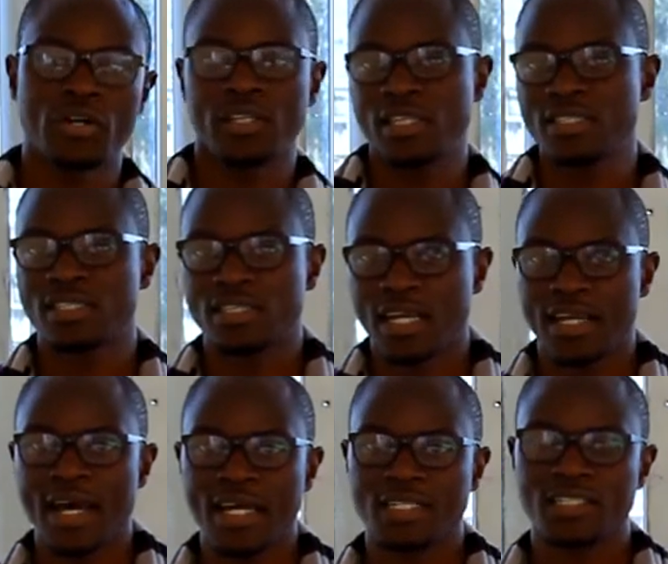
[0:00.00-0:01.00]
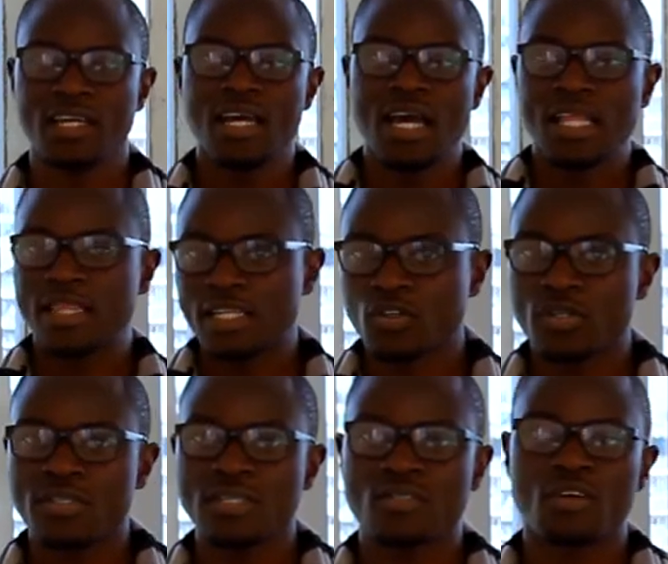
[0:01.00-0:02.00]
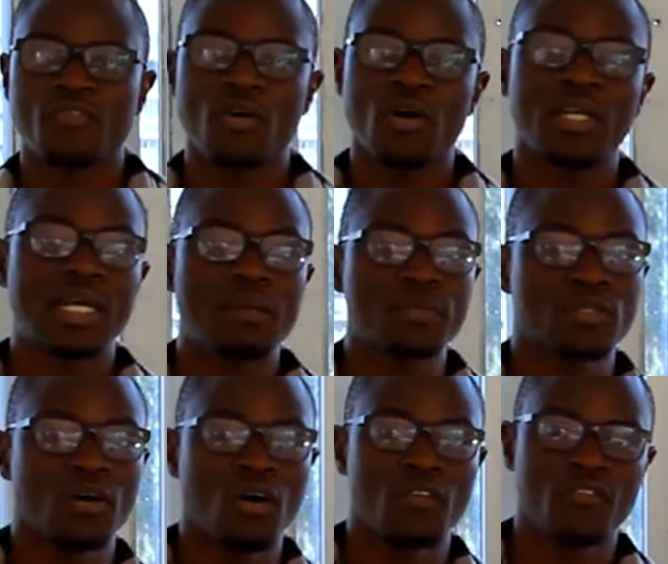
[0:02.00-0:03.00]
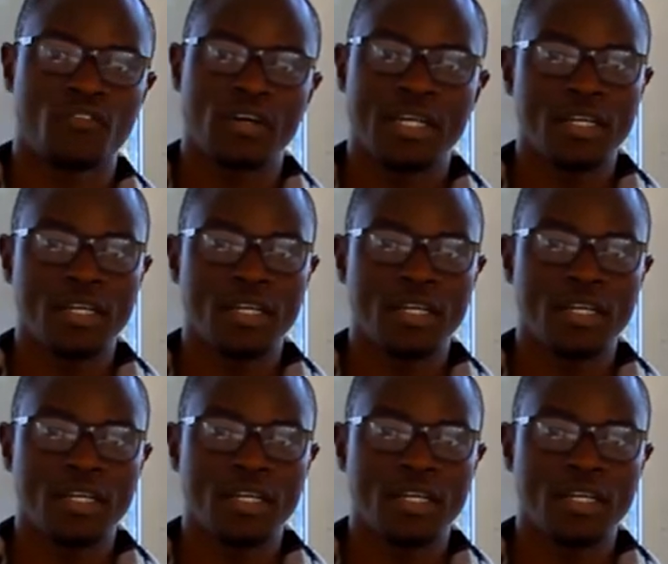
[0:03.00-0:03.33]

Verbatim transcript: or this is a diet that consists of all types of